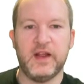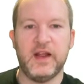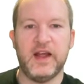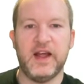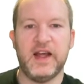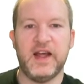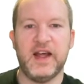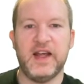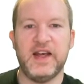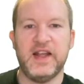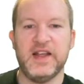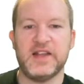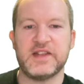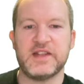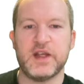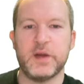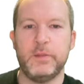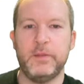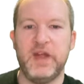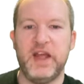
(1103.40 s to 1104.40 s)
And hit
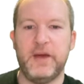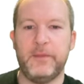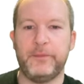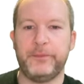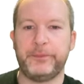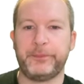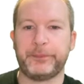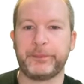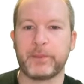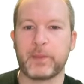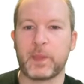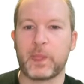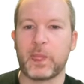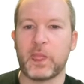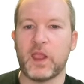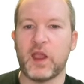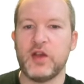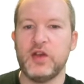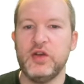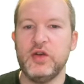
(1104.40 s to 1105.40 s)
submit.
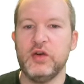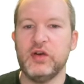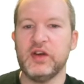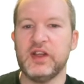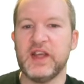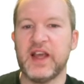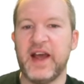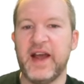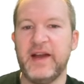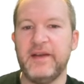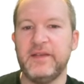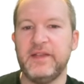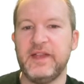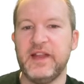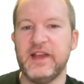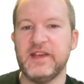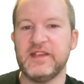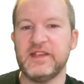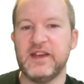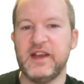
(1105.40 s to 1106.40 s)
Your account,
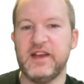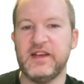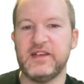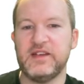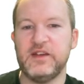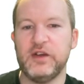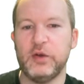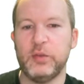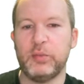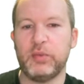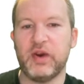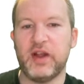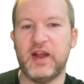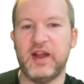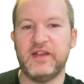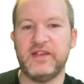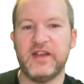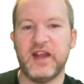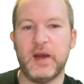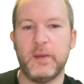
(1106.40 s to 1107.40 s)
this is
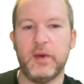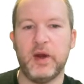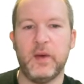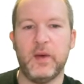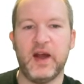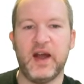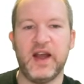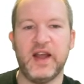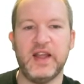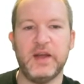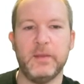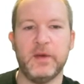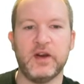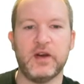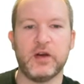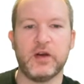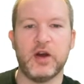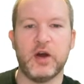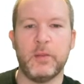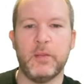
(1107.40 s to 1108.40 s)

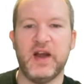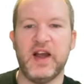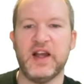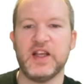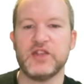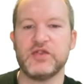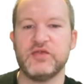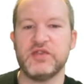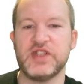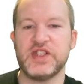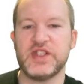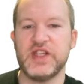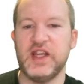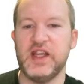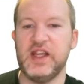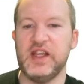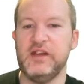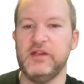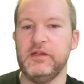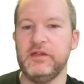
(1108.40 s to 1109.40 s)
newplayerdemo@email.com, has
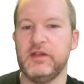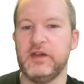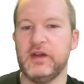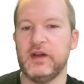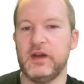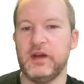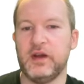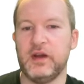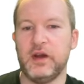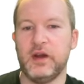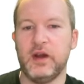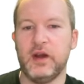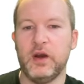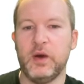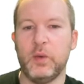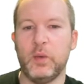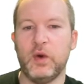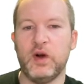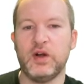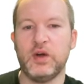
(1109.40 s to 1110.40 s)
received
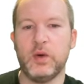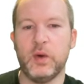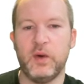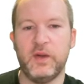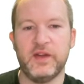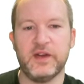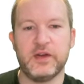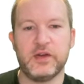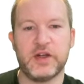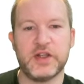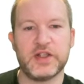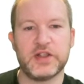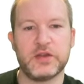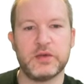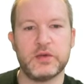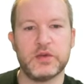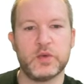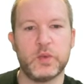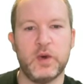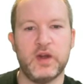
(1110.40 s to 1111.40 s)
1 Call of the
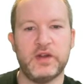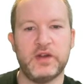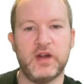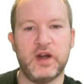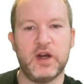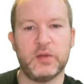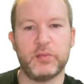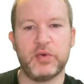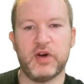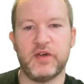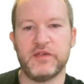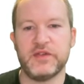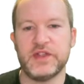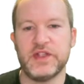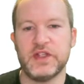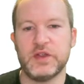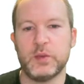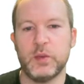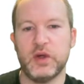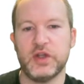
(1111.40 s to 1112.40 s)
Crystals, 1 Dark
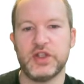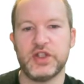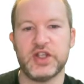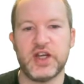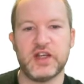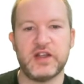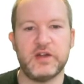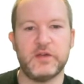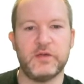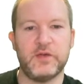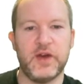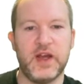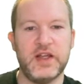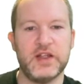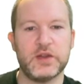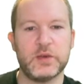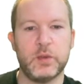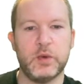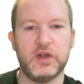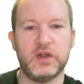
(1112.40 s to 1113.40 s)
Prophecies, 1 Shattered
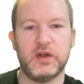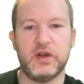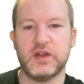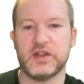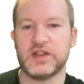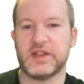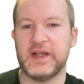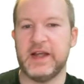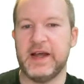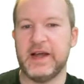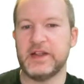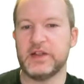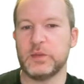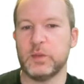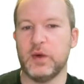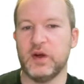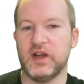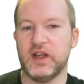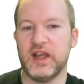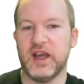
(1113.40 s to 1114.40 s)
Fates, 1 Lost Lands,
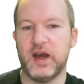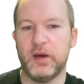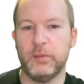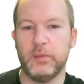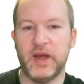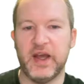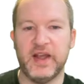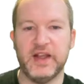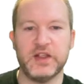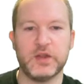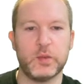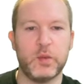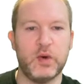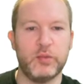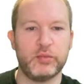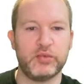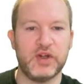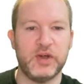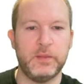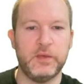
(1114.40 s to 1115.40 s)
1 Campaigns,
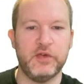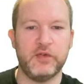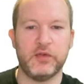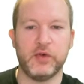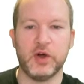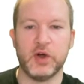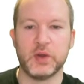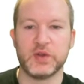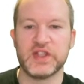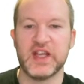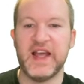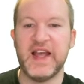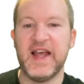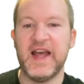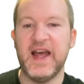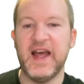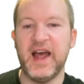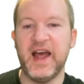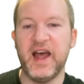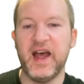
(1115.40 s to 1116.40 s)
1 Premium Foils,
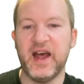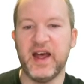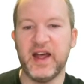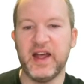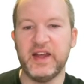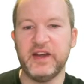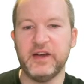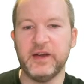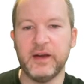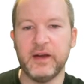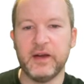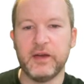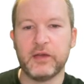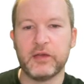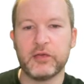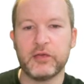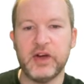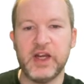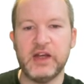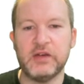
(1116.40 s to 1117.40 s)
and
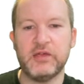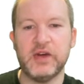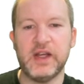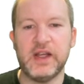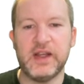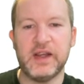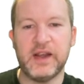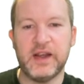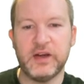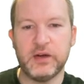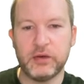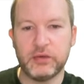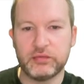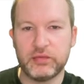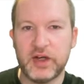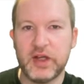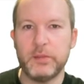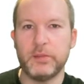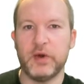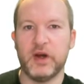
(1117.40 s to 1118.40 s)
3 Rekindled
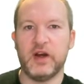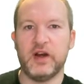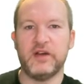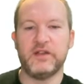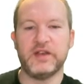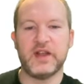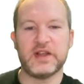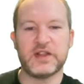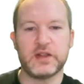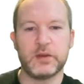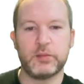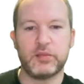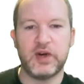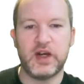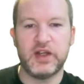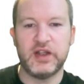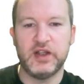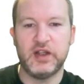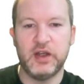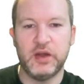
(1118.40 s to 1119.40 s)
Rebirth. That's the
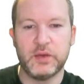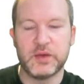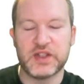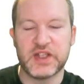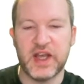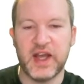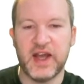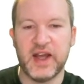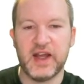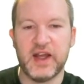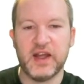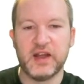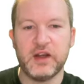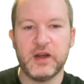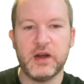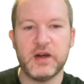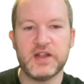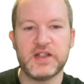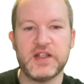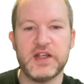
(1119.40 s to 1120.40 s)
brand new set,
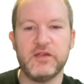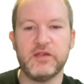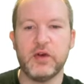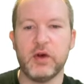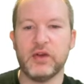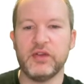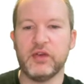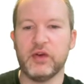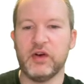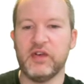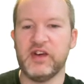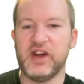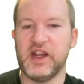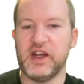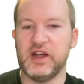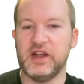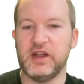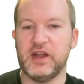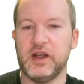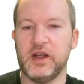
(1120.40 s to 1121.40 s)
courtesy of
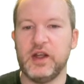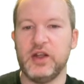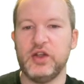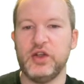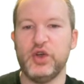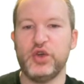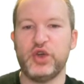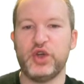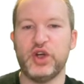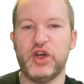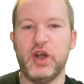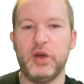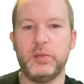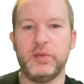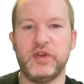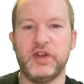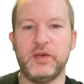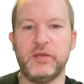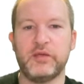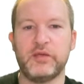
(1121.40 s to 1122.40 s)
Gondorian. You can
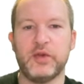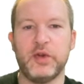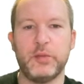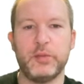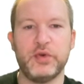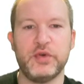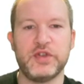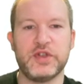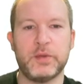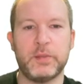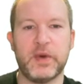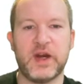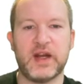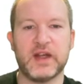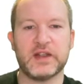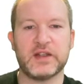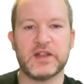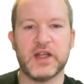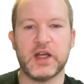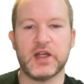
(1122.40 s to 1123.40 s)
open them from the booster
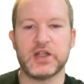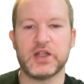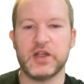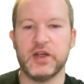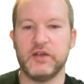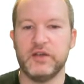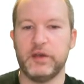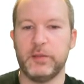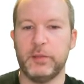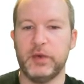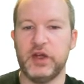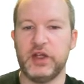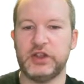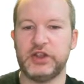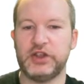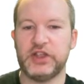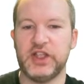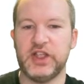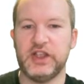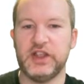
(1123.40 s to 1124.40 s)
pack section of the
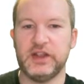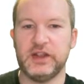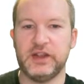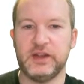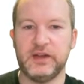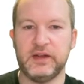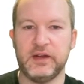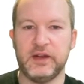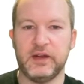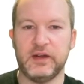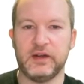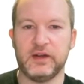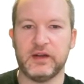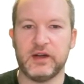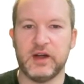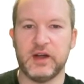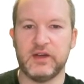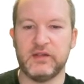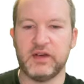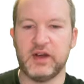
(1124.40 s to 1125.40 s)
merchant. They'll look
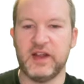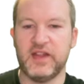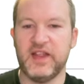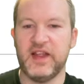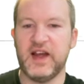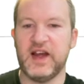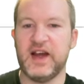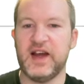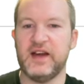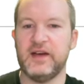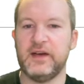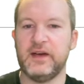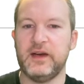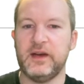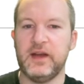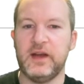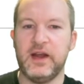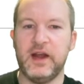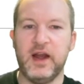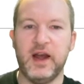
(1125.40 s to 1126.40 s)
kind of like that.
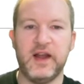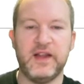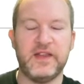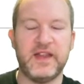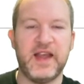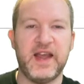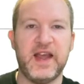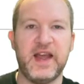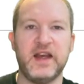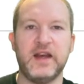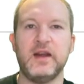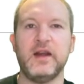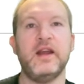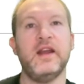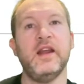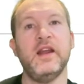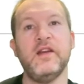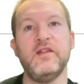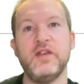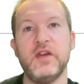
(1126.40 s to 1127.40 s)
And then,
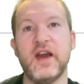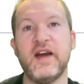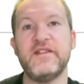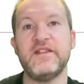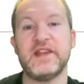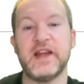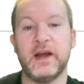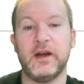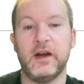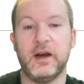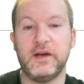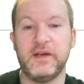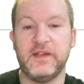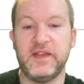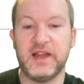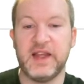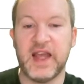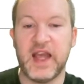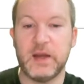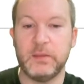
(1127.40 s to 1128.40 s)
if you haven't downloaded
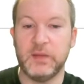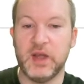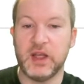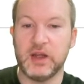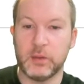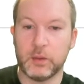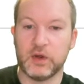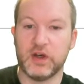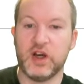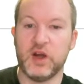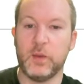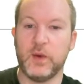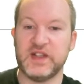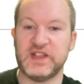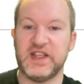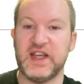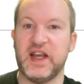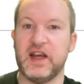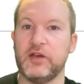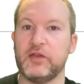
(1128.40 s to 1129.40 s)
the game yet, you want to know where
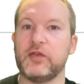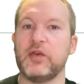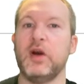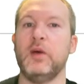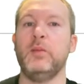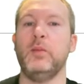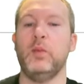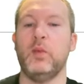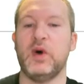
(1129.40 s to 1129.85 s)
to get it from.